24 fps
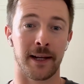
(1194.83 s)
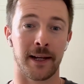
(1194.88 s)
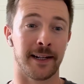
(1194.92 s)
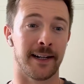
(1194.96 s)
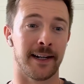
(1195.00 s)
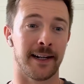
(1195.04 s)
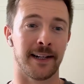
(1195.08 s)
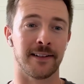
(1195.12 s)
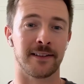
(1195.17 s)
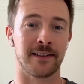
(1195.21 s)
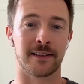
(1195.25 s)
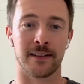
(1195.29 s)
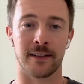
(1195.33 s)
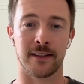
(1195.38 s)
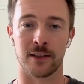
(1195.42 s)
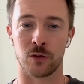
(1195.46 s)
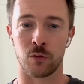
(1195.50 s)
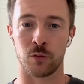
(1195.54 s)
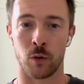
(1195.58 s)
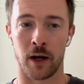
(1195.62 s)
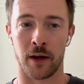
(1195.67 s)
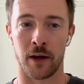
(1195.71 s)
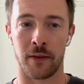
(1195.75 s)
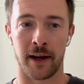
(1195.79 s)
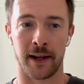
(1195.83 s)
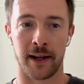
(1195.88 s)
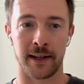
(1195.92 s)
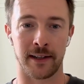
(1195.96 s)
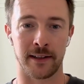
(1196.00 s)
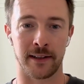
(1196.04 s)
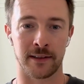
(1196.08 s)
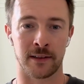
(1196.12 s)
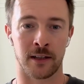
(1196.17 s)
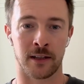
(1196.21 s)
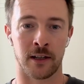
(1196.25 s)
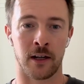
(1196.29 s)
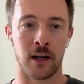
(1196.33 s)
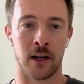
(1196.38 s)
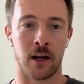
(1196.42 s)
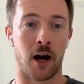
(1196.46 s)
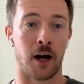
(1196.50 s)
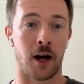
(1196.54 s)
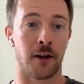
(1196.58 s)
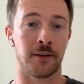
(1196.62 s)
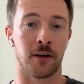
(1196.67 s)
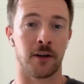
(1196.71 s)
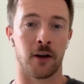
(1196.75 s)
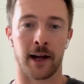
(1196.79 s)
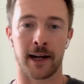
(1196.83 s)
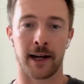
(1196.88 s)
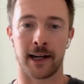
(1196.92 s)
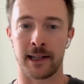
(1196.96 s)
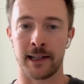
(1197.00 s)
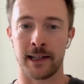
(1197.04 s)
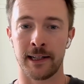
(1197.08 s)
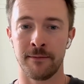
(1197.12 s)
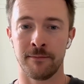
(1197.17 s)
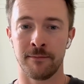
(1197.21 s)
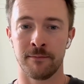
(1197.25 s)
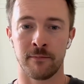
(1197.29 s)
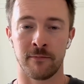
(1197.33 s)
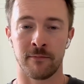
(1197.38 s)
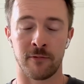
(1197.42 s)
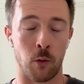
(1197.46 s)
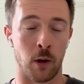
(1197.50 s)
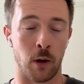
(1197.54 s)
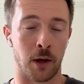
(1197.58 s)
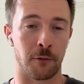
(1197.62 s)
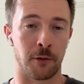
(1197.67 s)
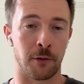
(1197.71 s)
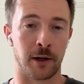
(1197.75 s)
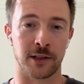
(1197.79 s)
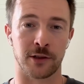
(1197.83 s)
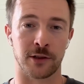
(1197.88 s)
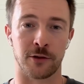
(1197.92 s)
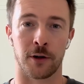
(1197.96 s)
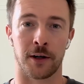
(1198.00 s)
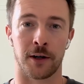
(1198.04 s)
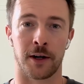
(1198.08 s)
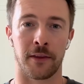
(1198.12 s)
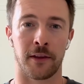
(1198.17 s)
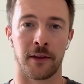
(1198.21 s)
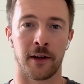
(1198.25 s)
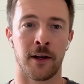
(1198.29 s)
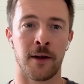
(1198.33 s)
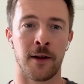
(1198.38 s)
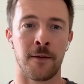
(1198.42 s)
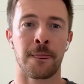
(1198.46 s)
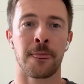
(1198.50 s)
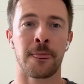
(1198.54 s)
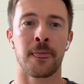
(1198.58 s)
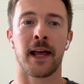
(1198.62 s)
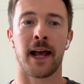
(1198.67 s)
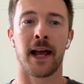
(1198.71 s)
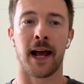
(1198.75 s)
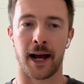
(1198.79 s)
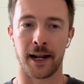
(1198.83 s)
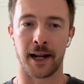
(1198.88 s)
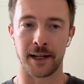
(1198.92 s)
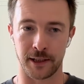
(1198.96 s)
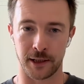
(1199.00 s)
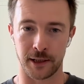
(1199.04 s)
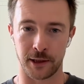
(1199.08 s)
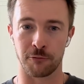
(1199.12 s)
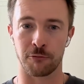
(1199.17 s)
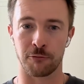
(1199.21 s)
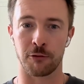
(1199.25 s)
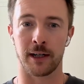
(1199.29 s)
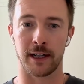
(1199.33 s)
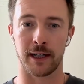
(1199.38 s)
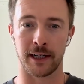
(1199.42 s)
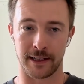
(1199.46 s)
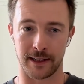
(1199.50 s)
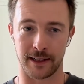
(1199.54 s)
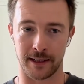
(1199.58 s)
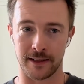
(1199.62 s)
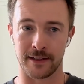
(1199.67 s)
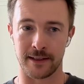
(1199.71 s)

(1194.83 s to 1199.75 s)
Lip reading: In an instance where that is unlikely for one reason or another, how do you really